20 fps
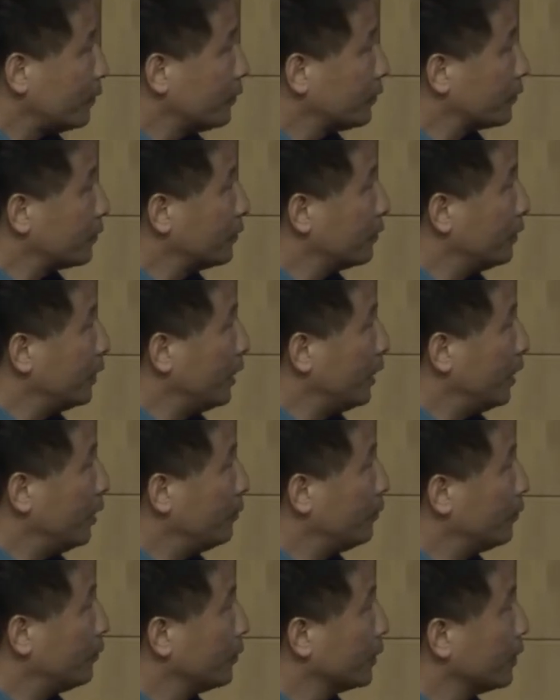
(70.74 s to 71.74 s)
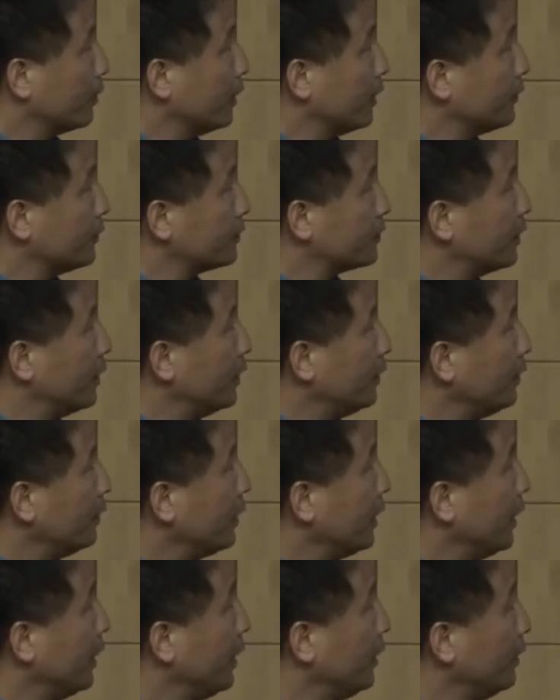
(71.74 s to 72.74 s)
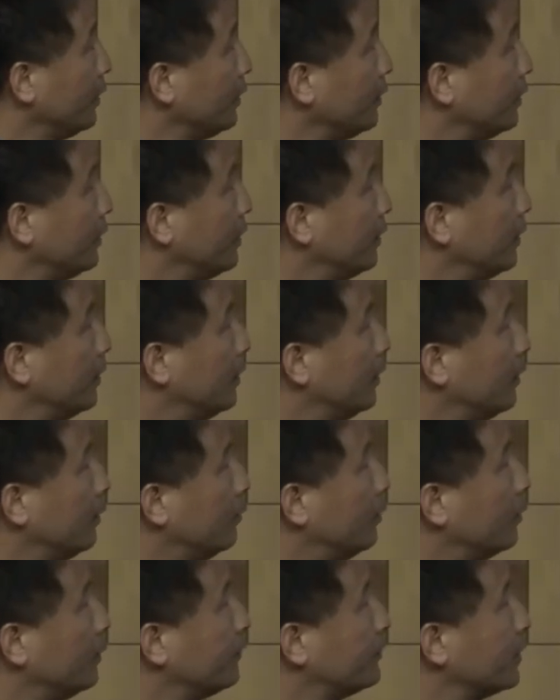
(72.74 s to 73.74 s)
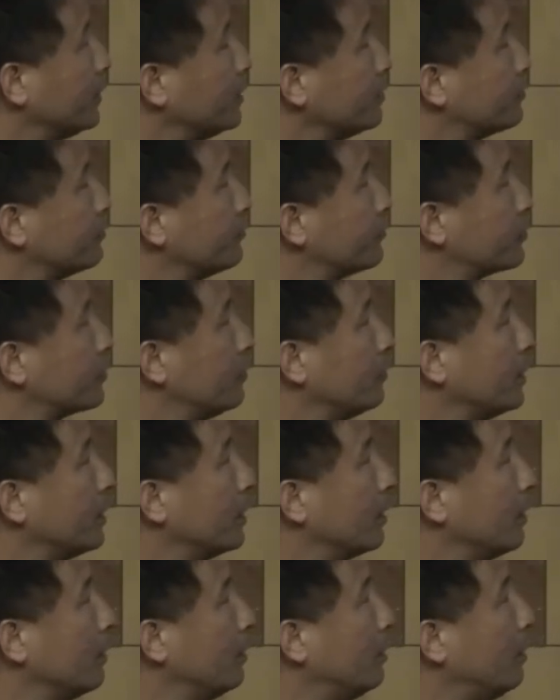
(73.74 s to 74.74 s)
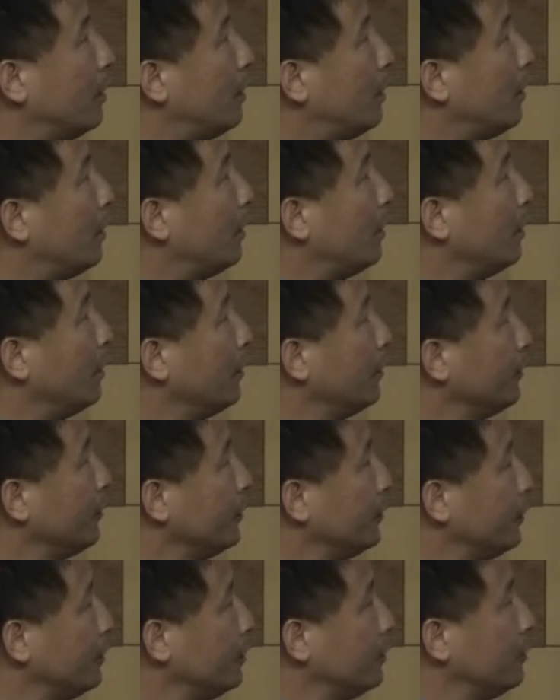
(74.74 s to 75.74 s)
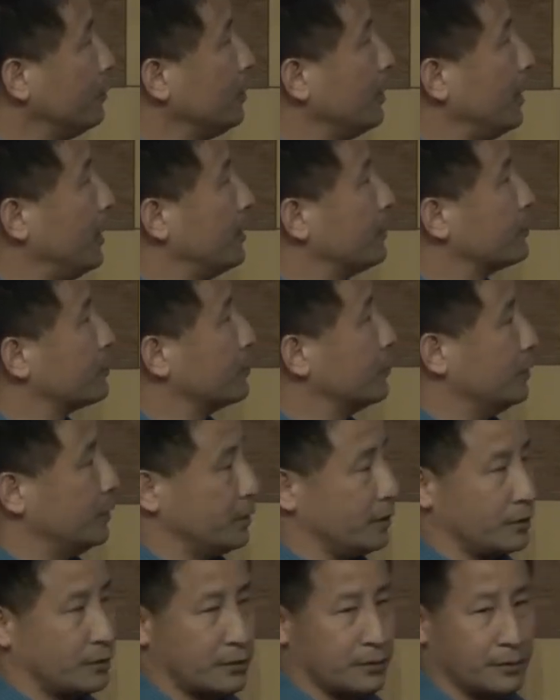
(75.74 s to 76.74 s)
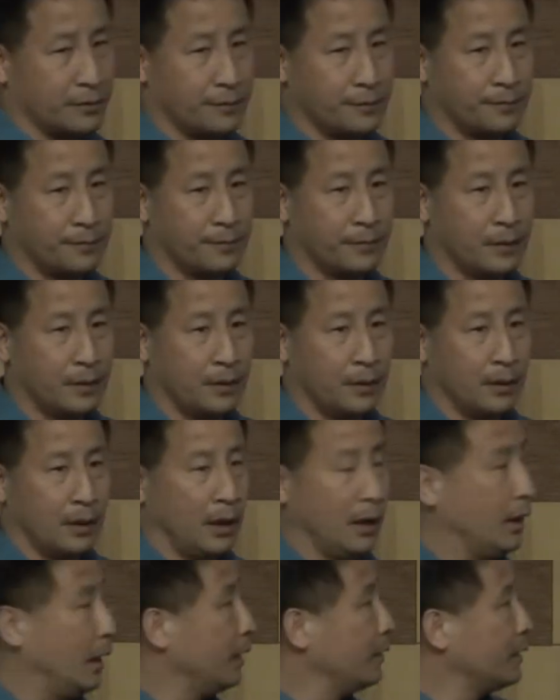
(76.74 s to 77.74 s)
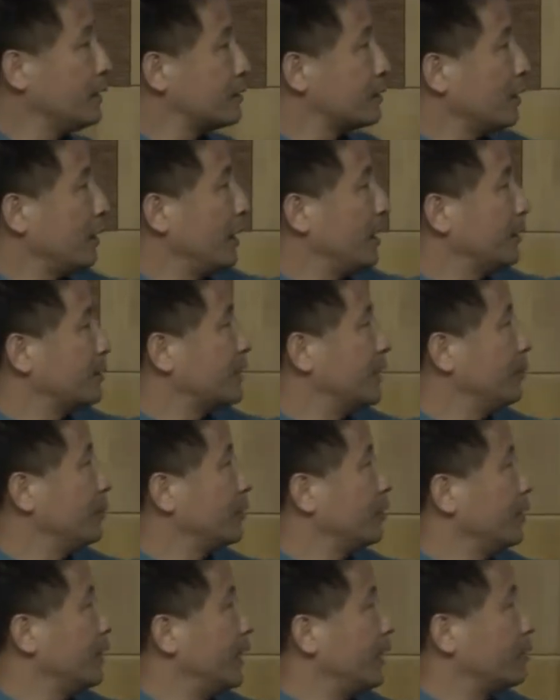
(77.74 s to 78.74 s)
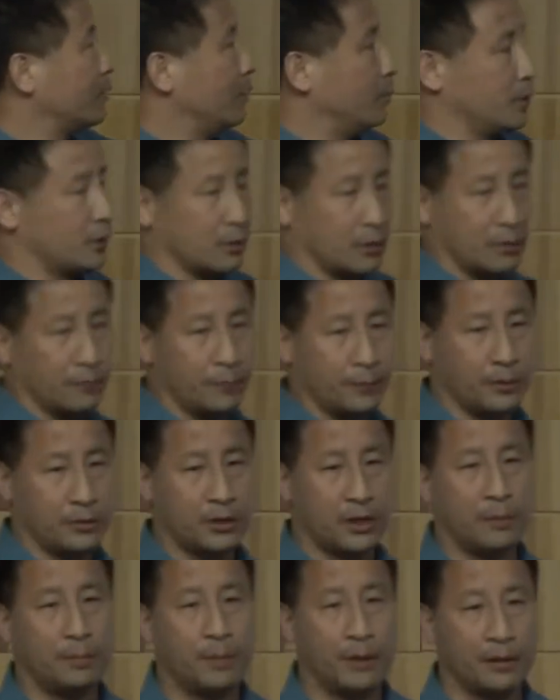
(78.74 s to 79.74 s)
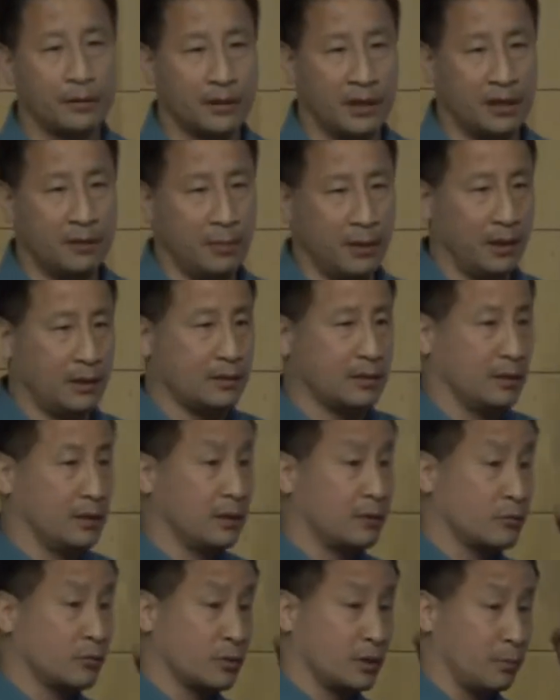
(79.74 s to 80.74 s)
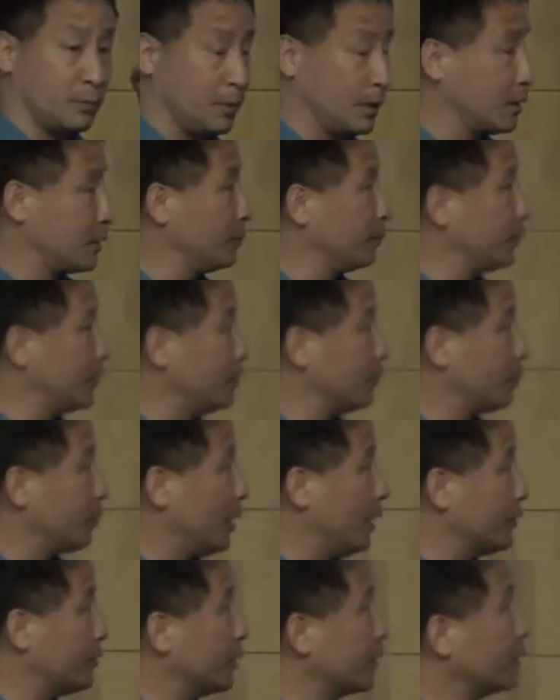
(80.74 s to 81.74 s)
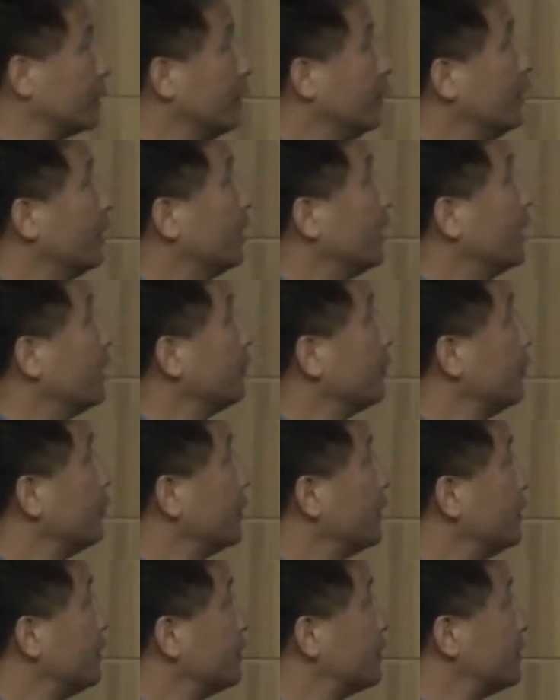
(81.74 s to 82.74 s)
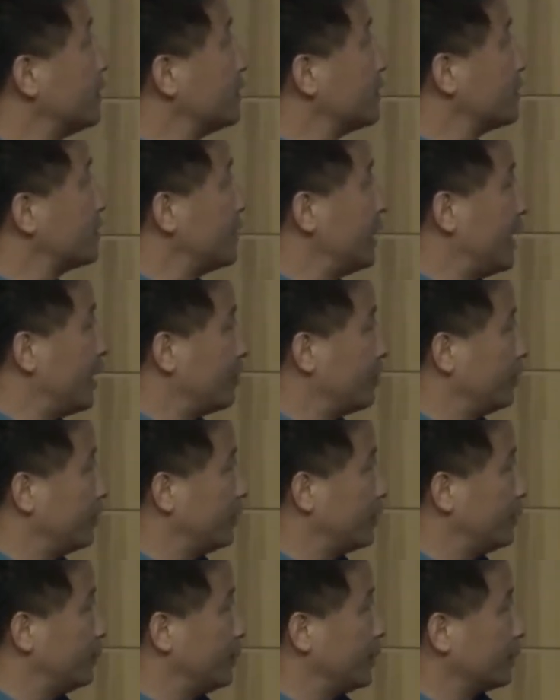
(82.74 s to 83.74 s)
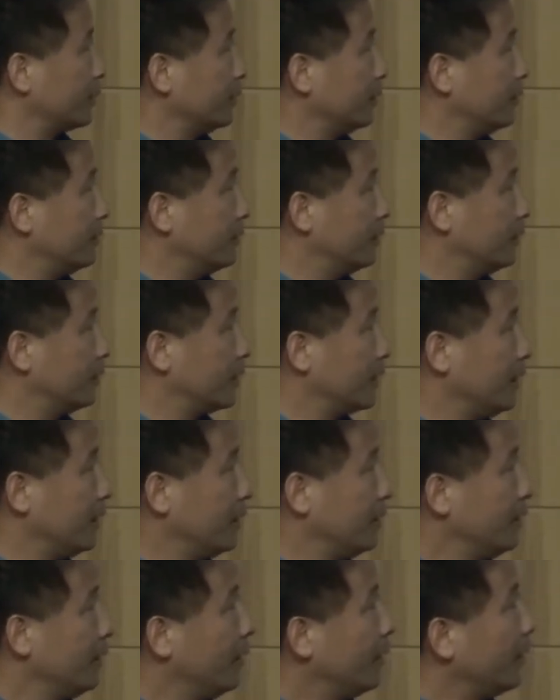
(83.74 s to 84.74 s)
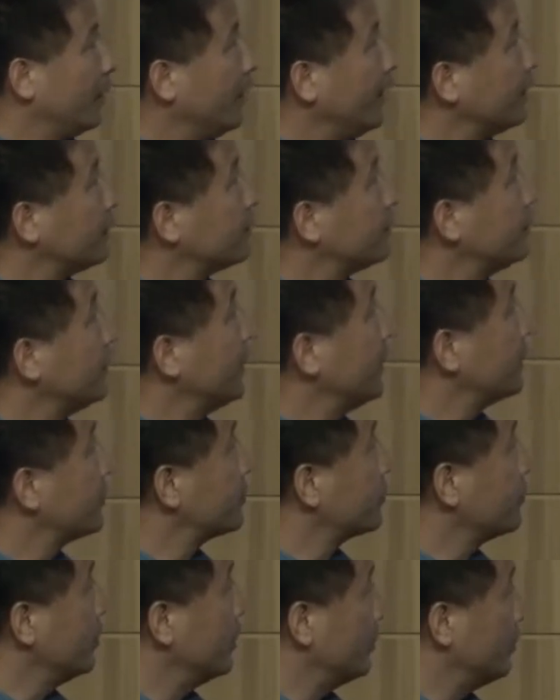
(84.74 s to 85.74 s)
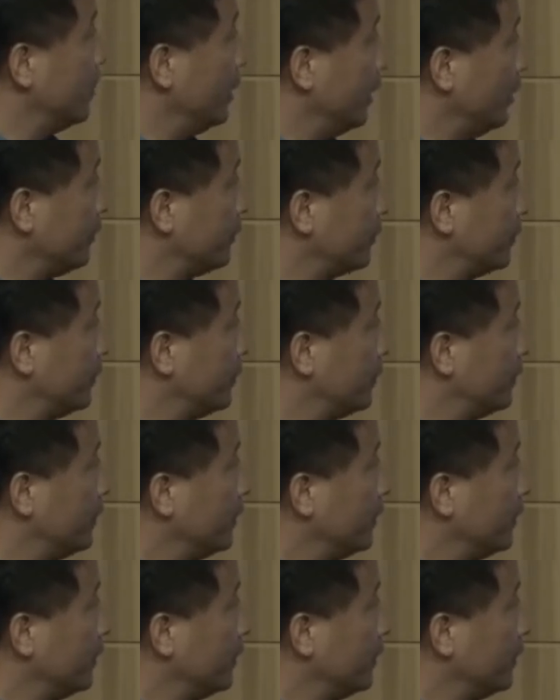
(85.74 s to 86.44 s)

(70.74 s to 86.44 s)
So we go around the sun, and what we've done is we've shown here all the known asteroids. And these are anatomically accurate. We took them from the JPL database. This was a big compute project. Every one of these things is accurately depicted. Okay, that's the asteroid belt.